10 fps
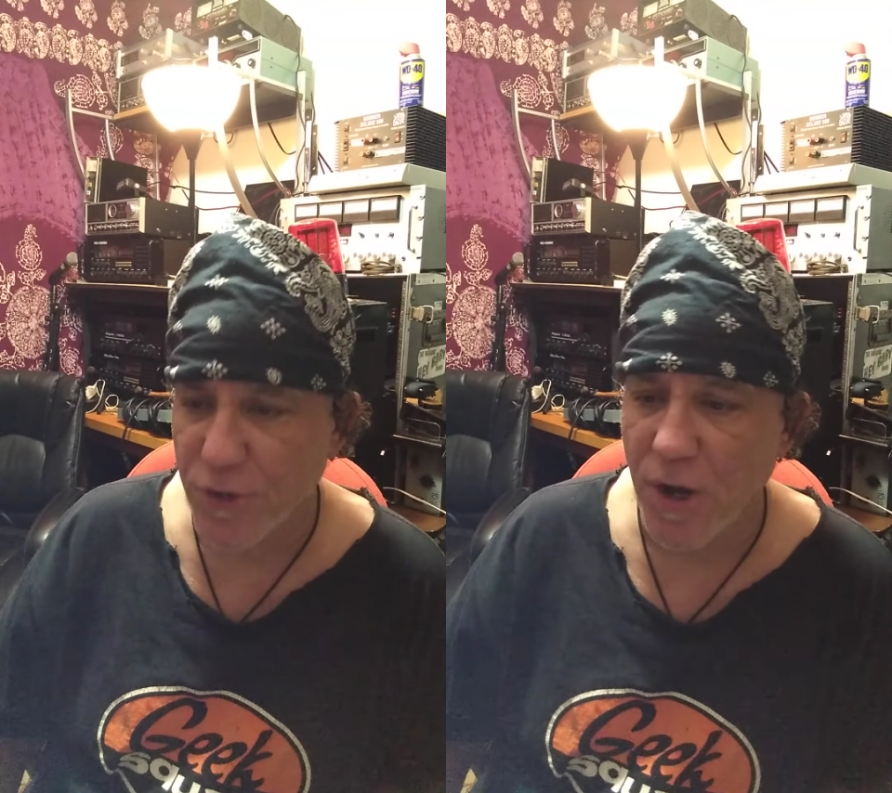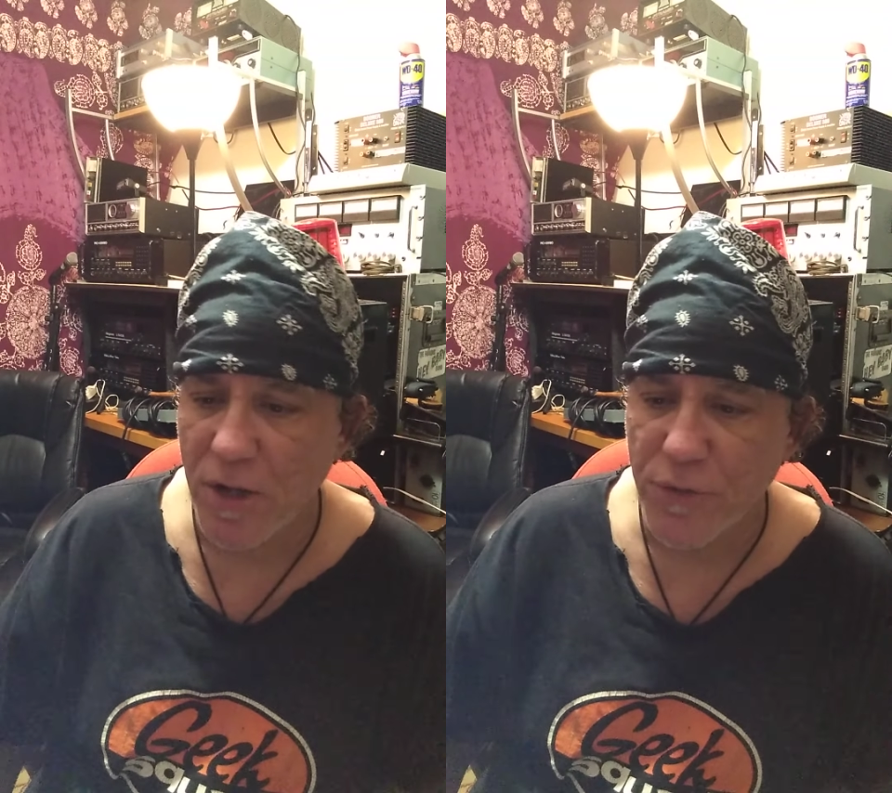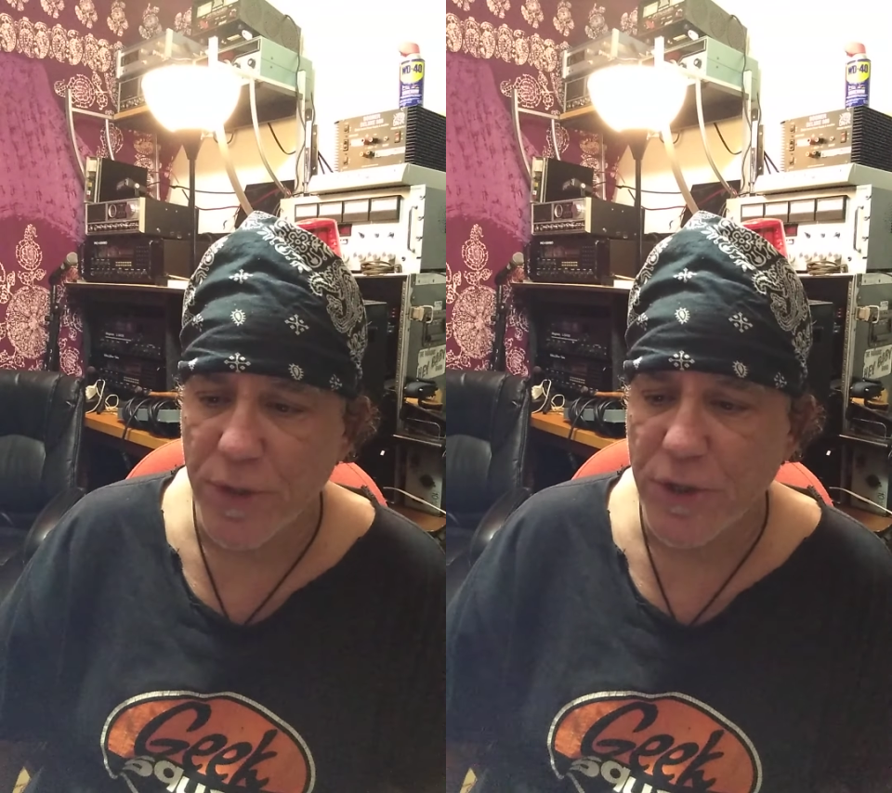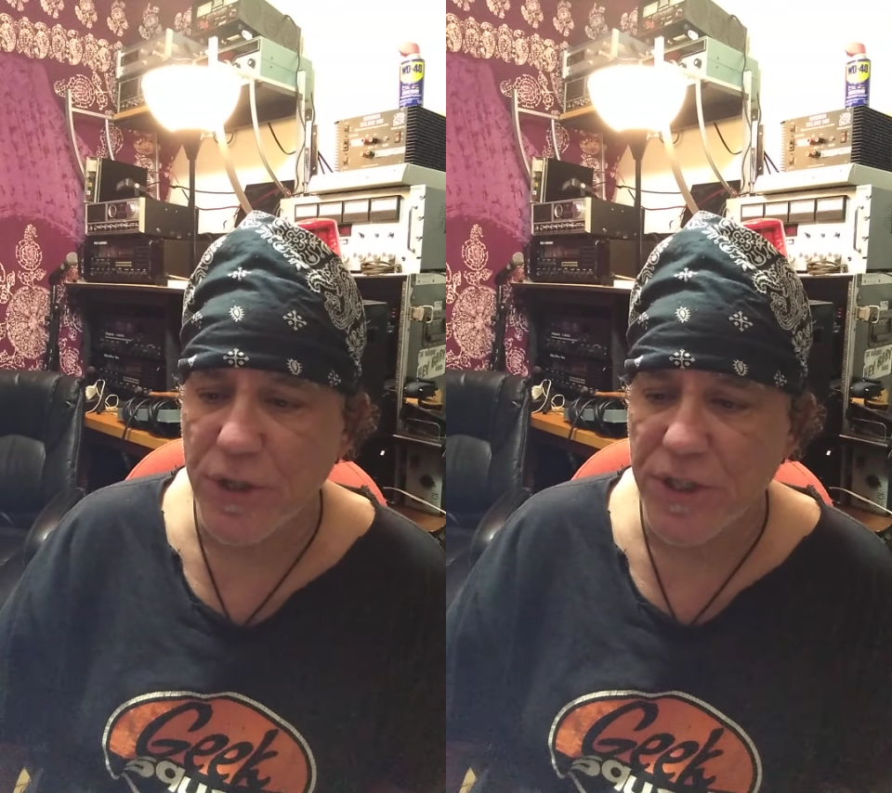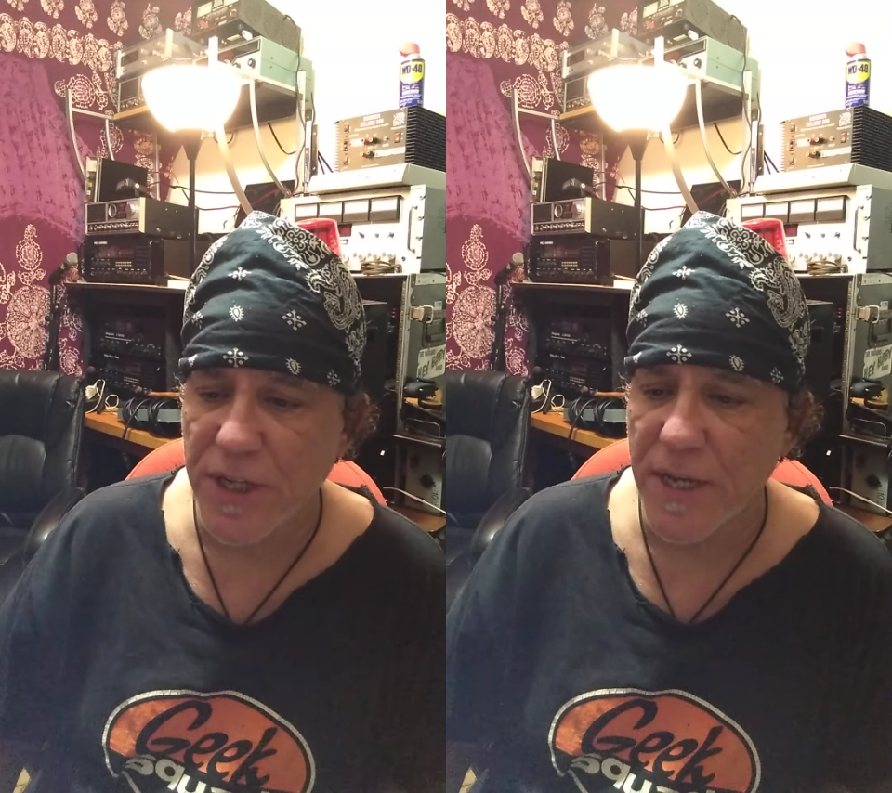And Charles
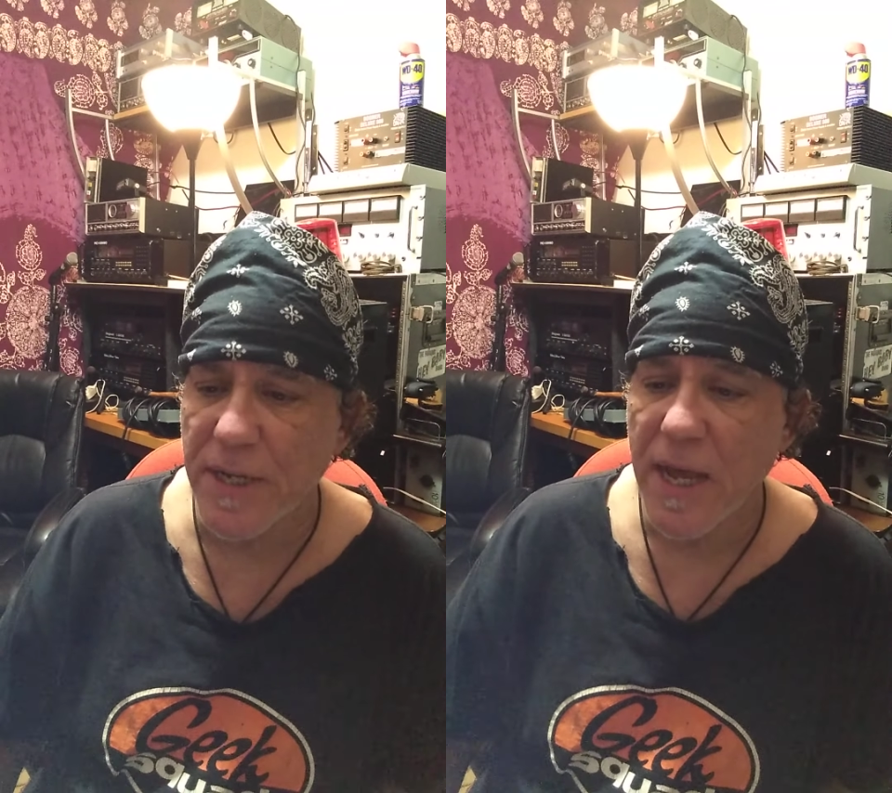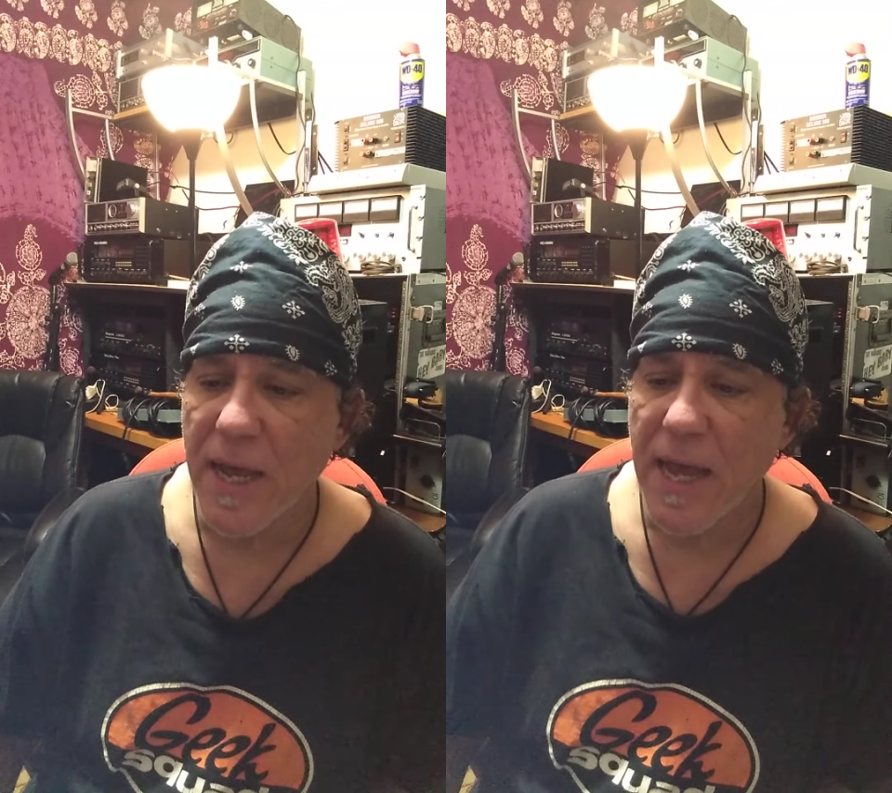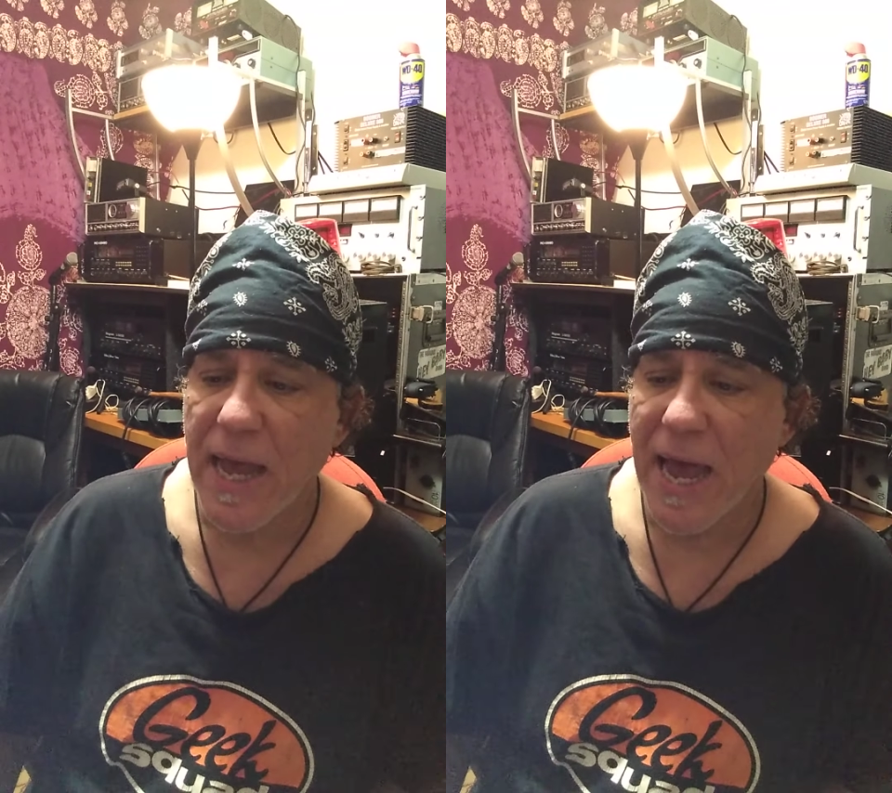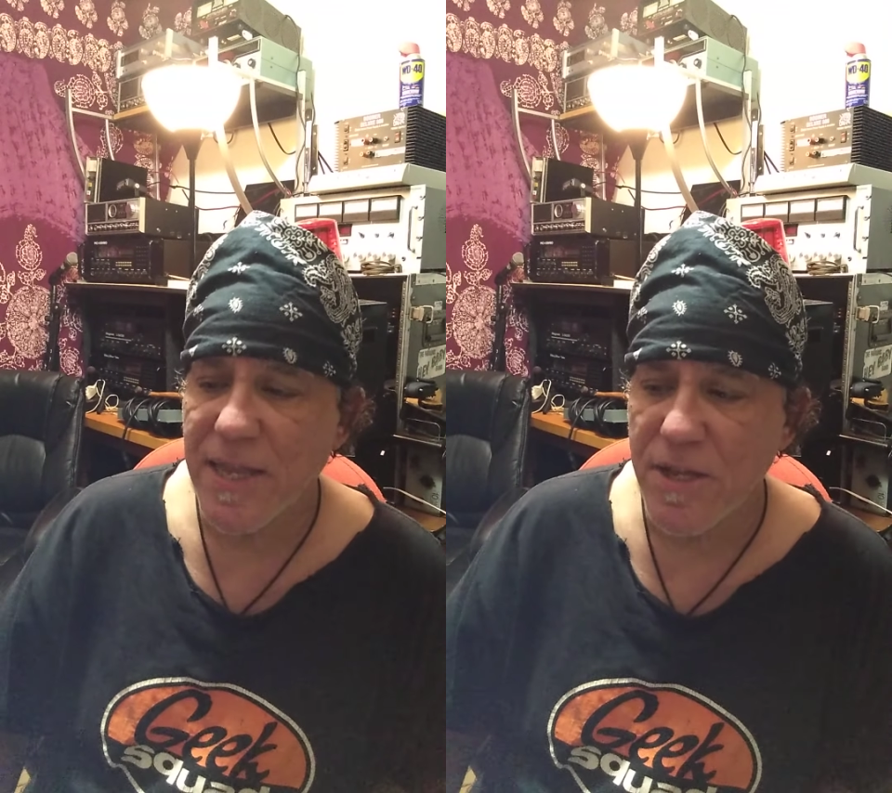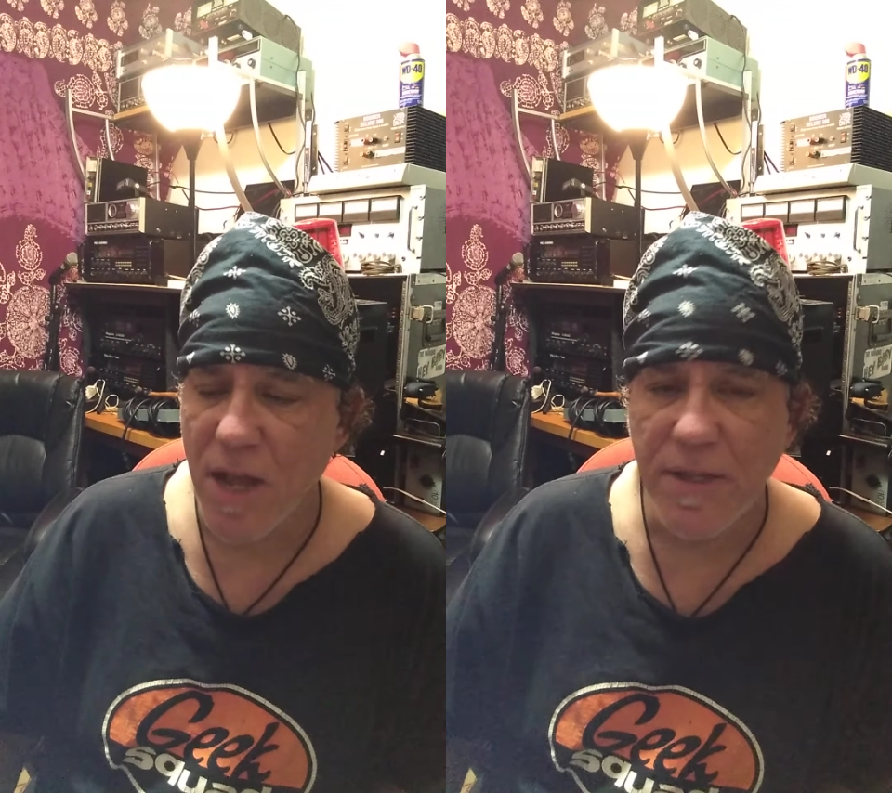Richardson
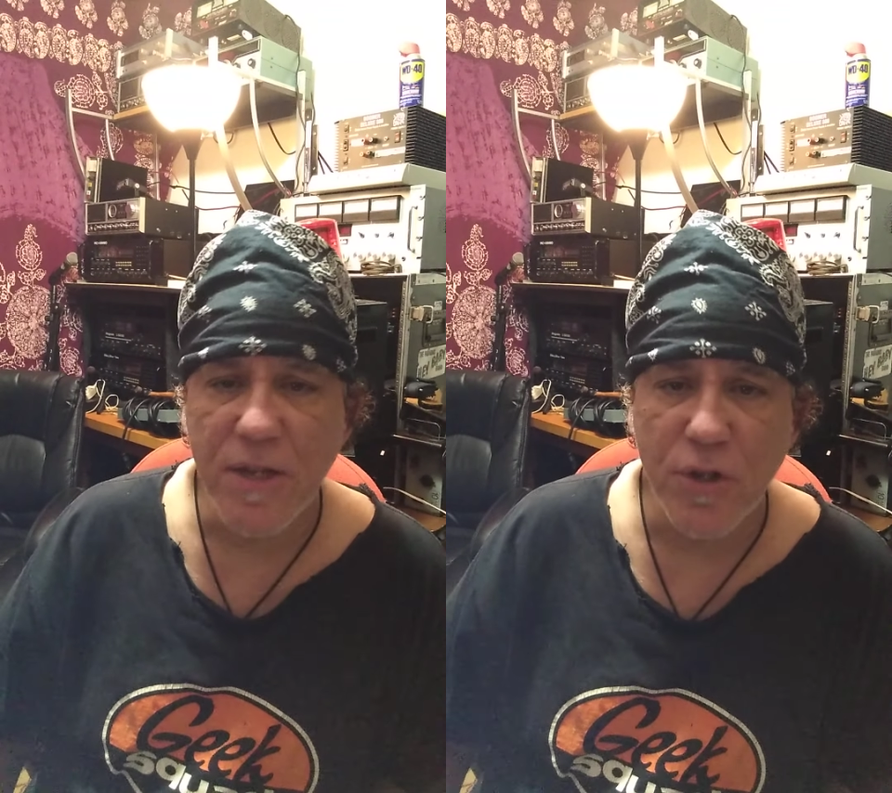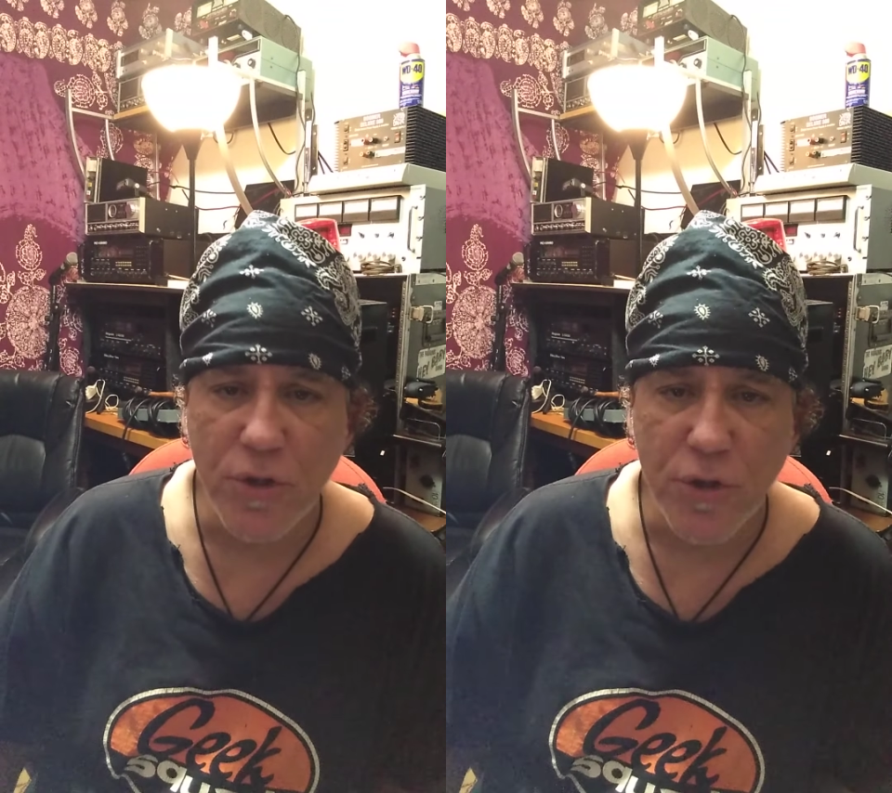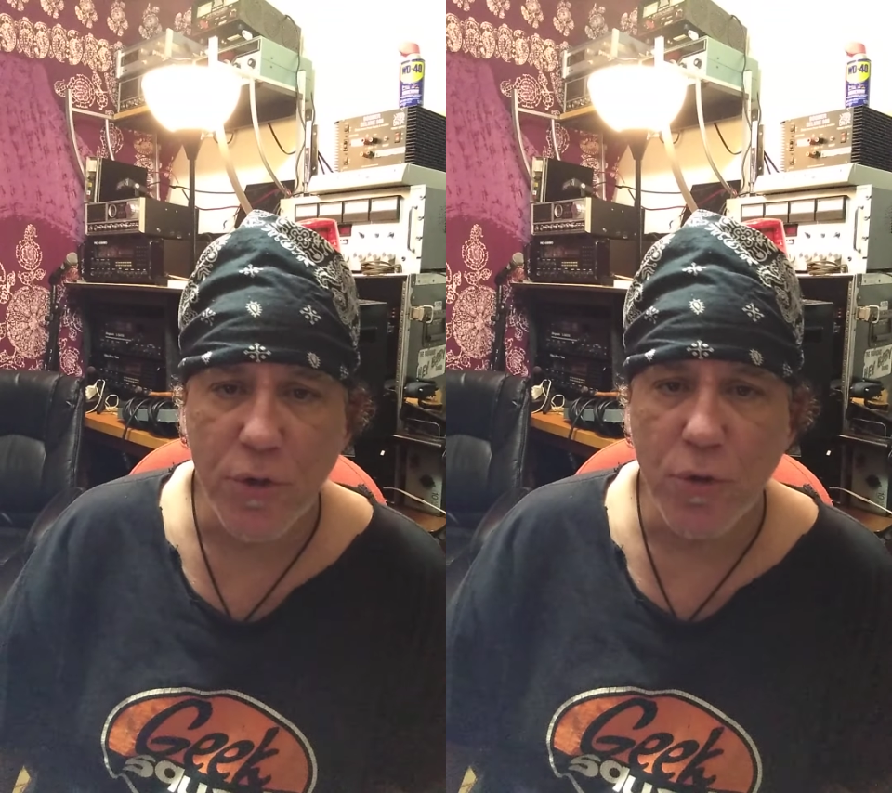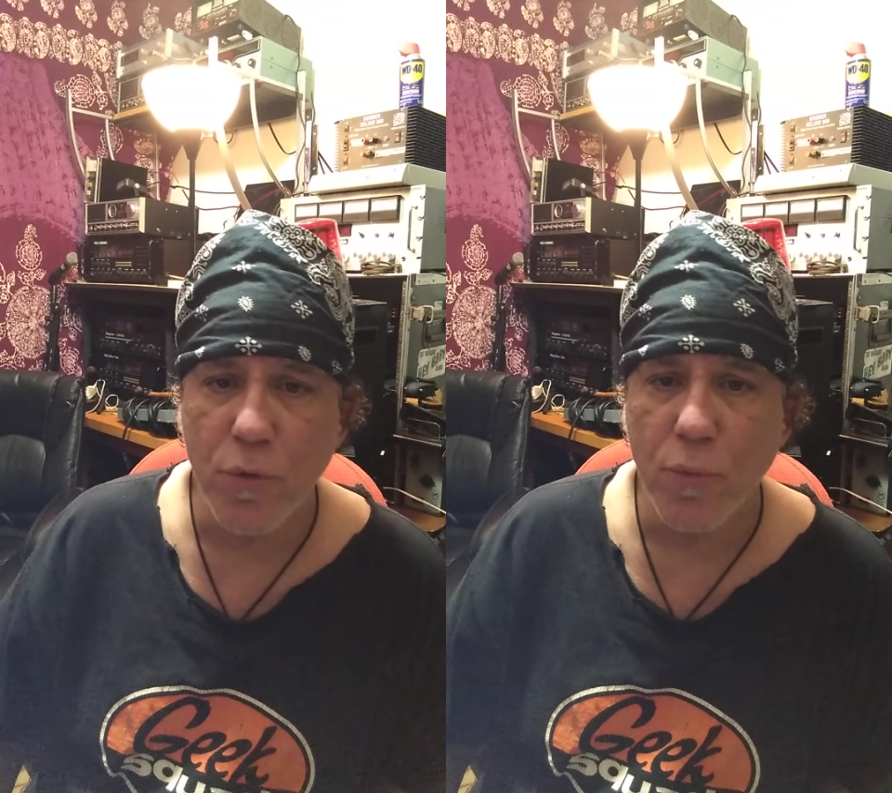had nothing to do